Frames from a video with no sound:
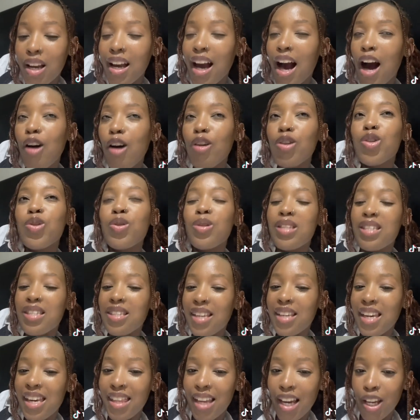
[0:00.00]
you say
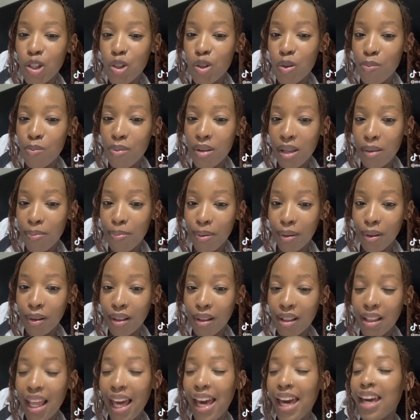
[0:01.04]
that to people?
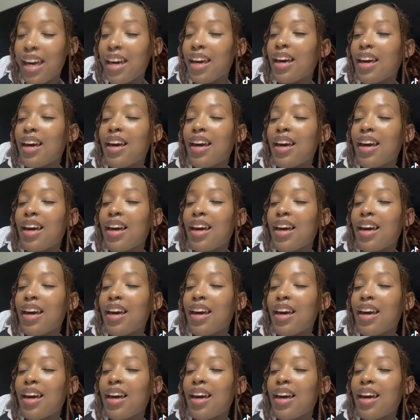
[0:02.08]
Like,